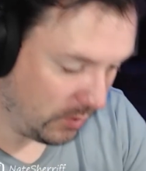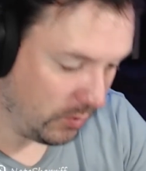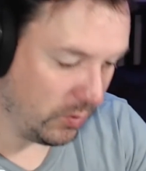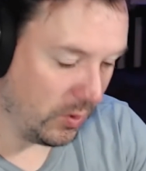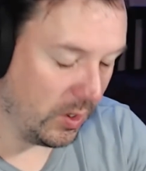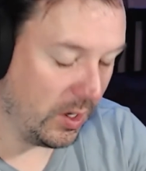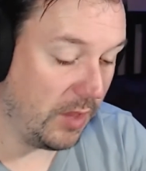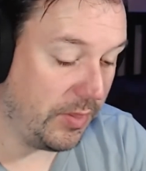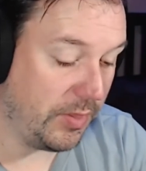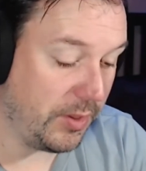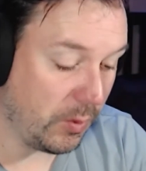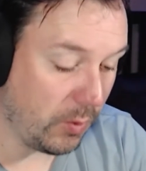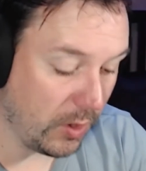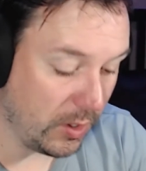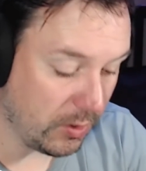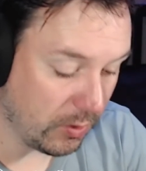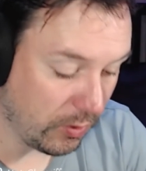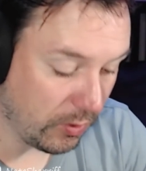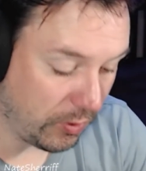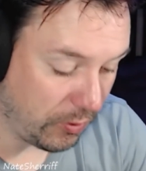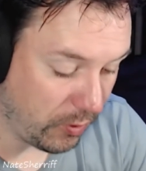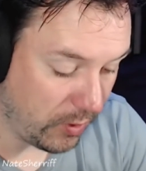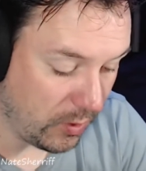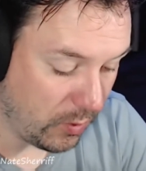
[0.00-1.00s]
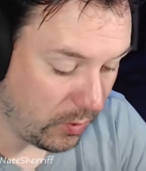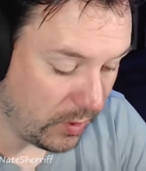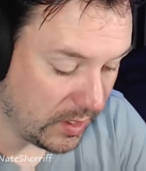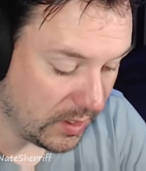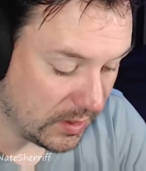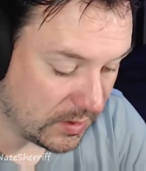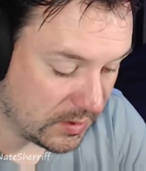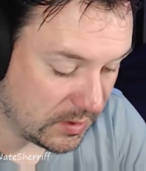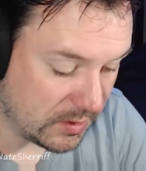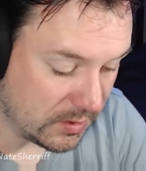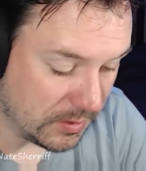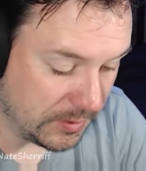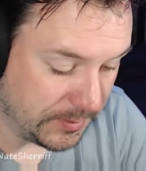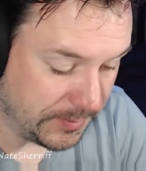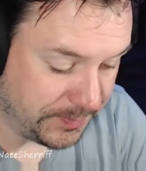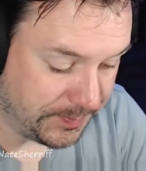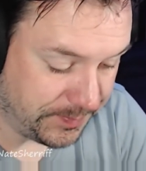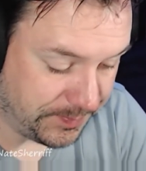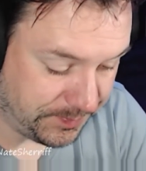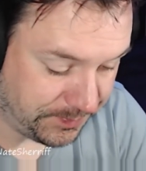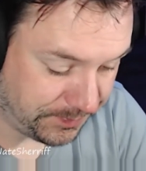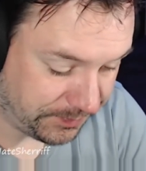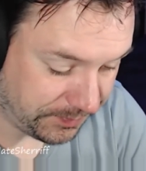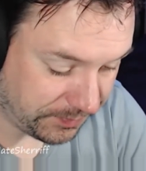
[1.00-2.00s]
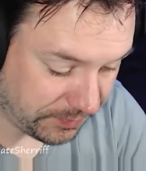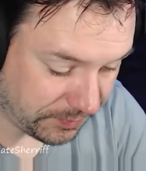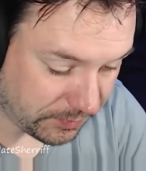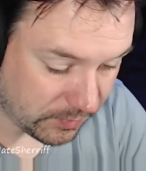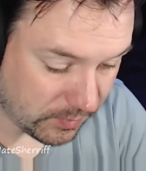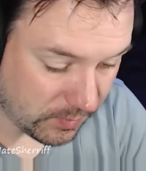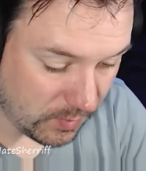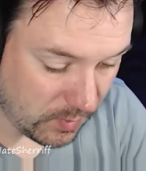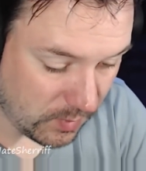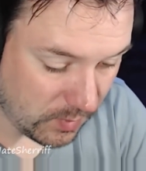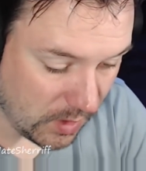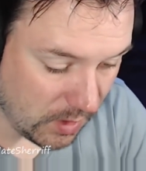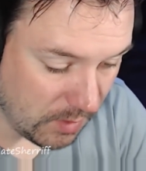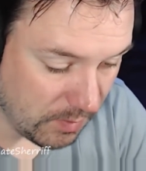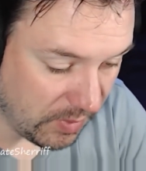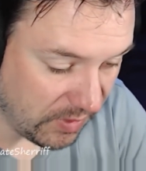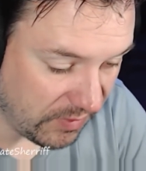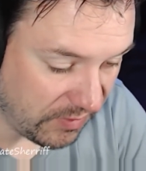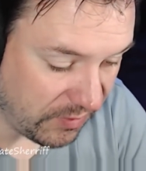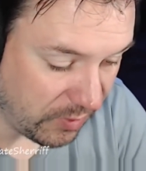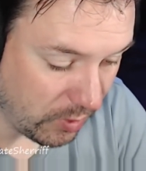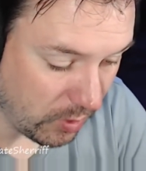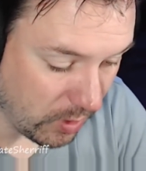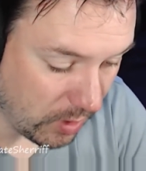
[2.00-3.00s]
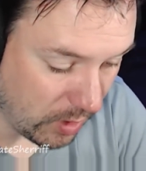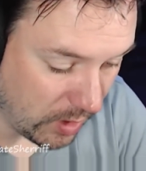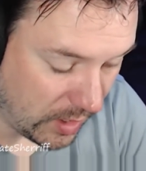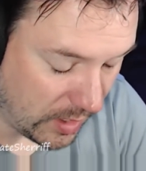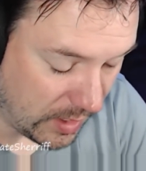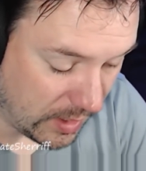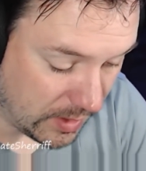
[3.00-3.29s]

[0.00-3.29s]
I think we're under 3 weeks before,